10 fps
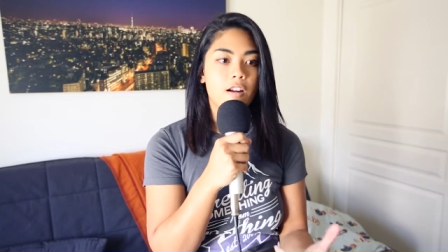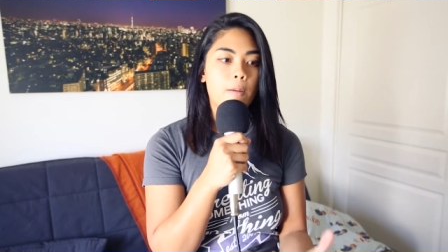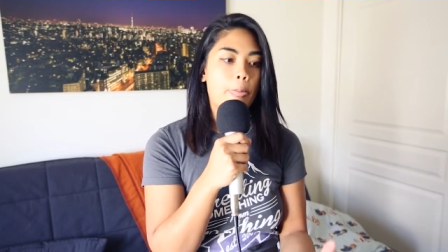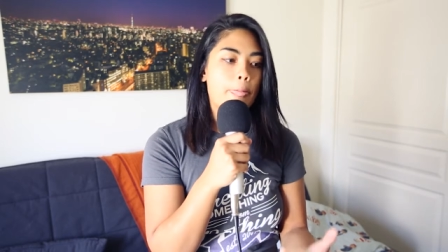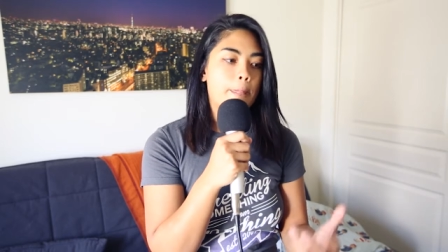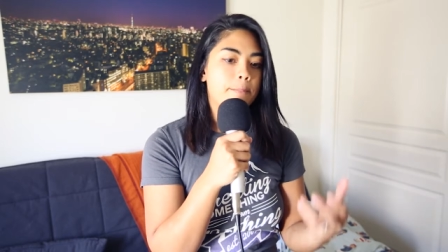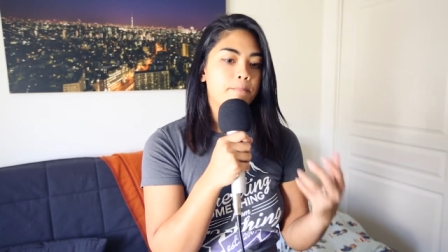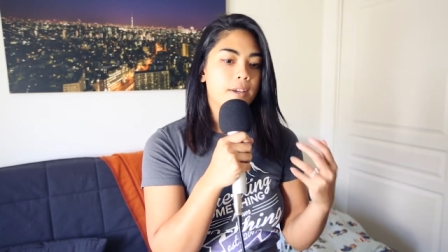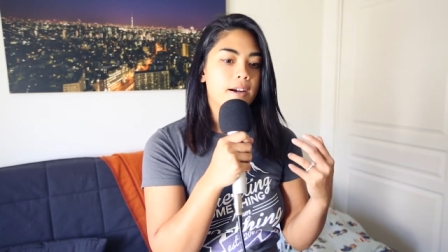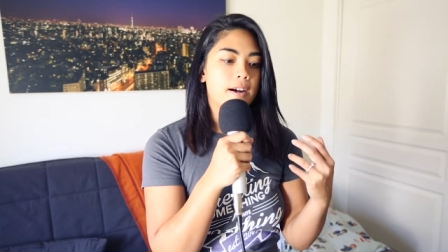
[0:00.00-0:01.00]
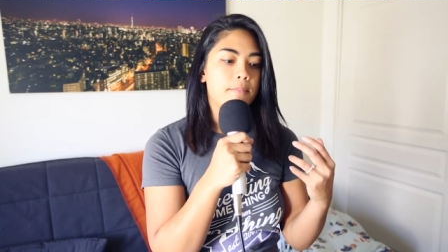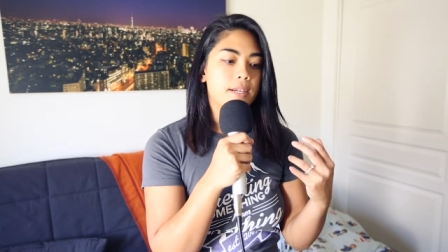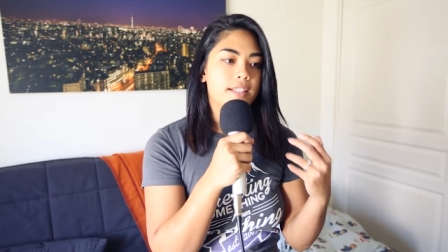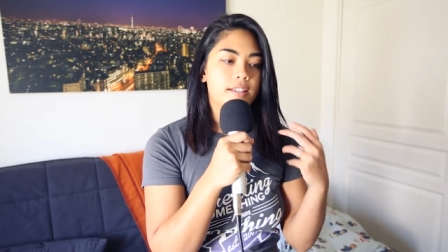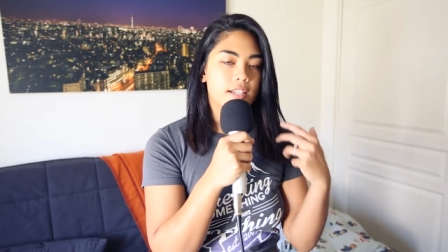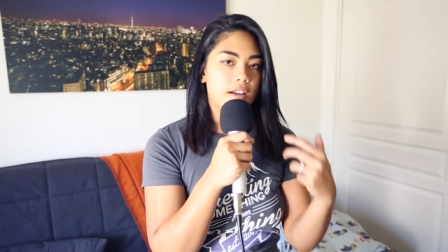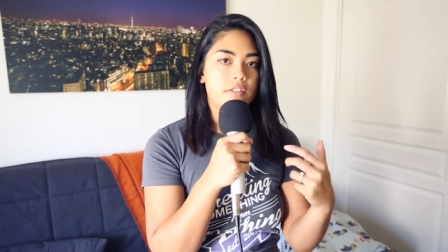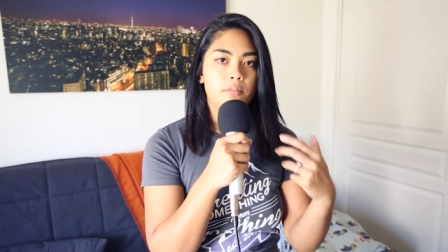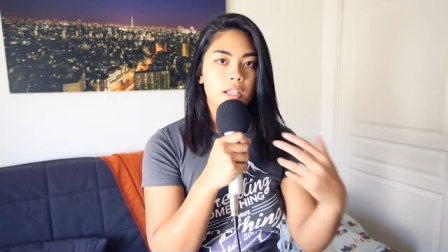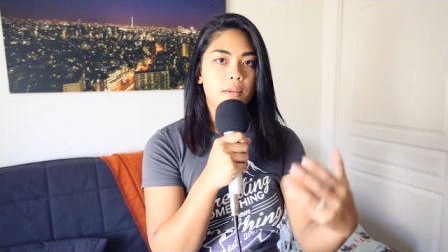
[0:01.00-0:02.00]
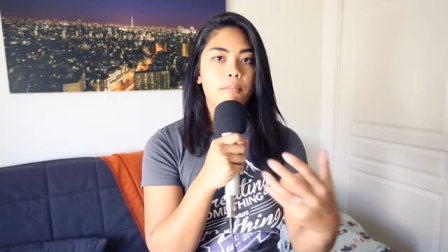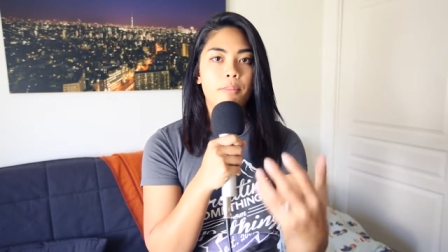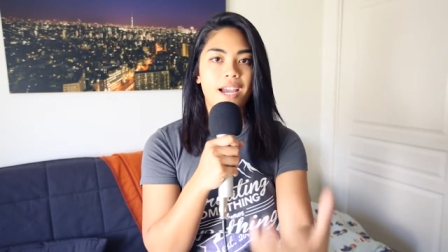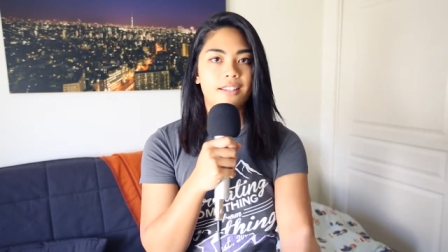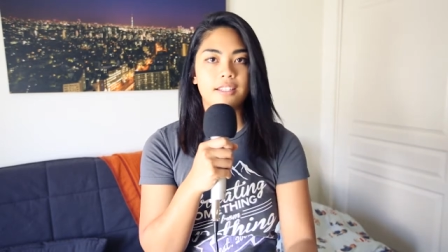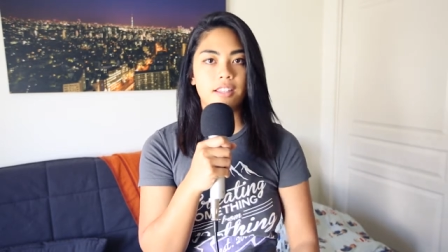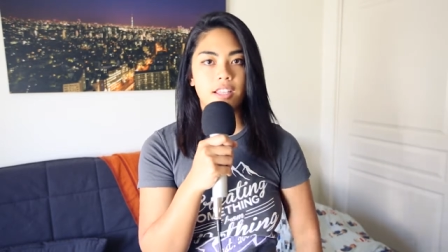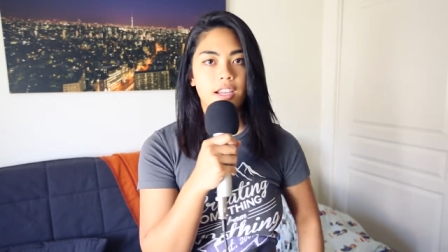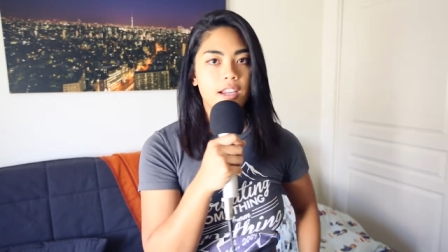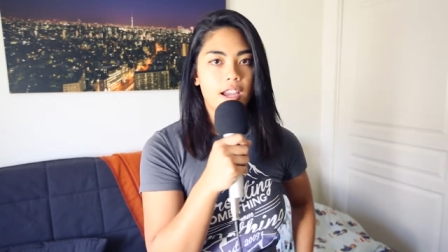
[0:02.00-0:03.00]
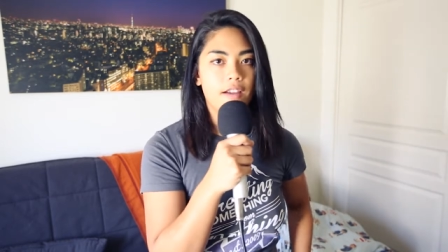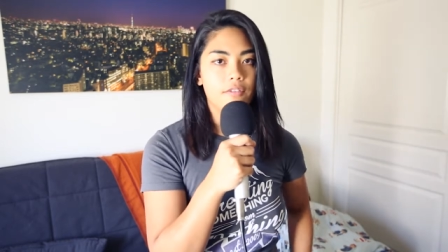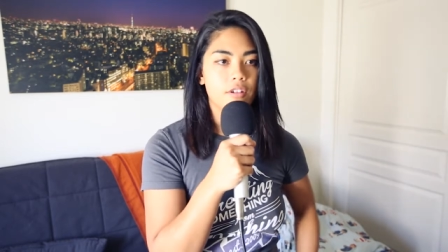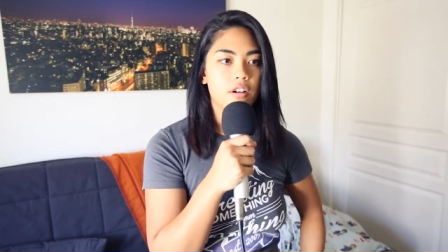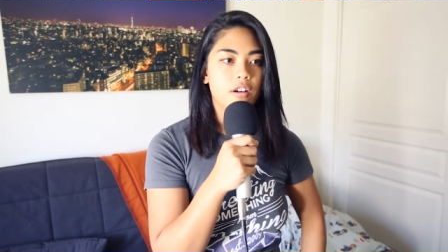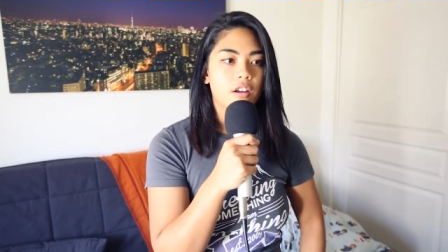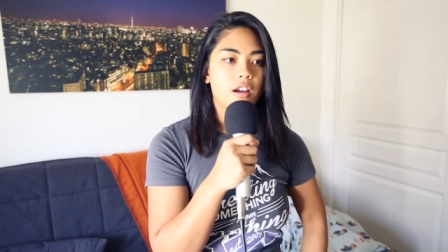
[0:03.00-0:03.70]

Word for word: there, it doesn't have to be the best thing ever.